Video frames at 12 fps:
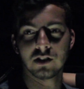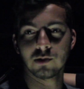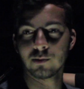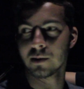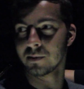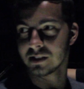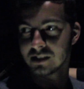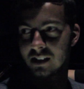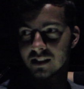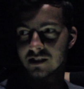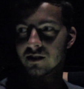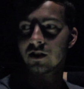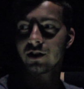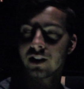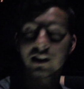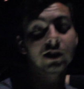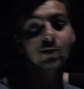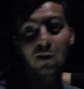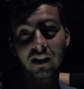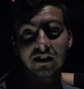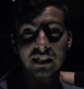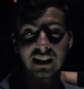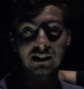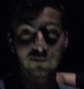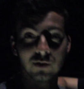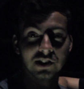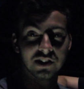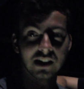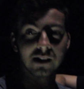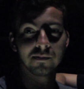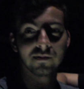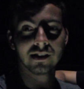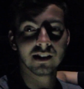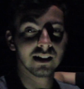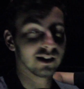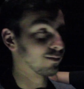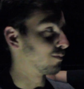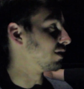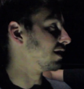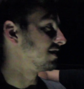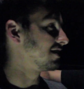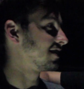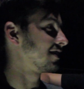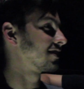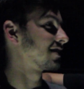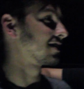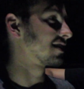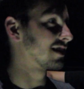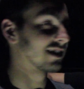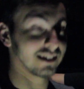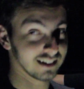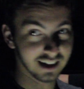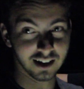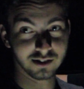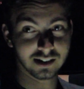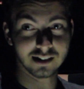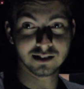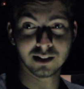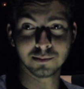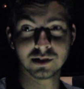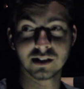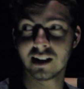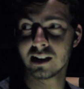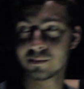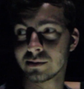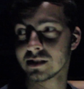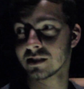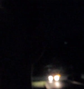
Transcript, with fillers: new whip because he has no idea. He's probably gonna think it's really dumb, but I don't care because I'm still hyped.